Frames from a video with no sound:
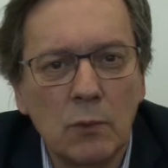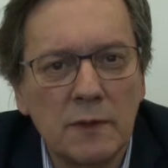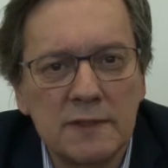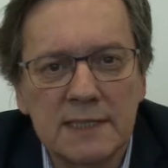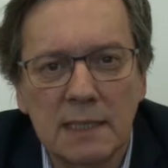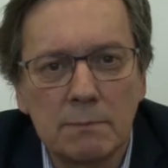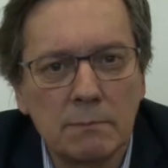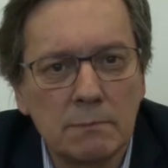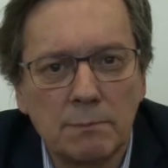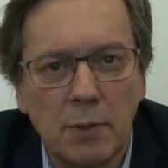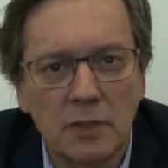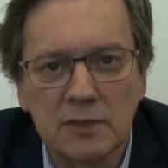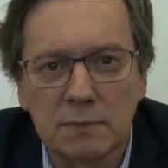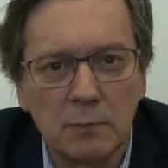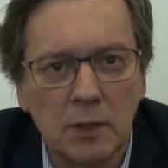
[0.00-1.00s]
with some
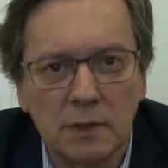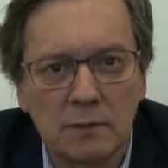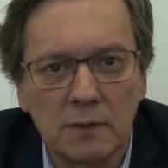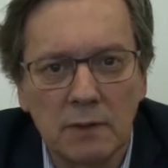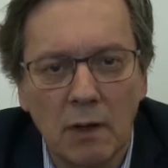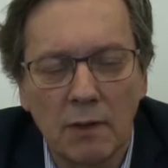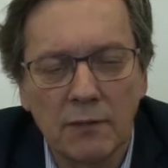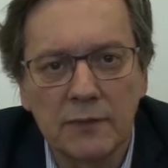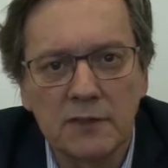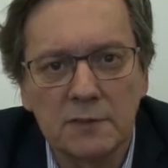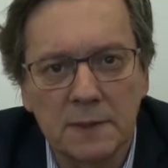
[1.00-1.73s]
postmodern authors,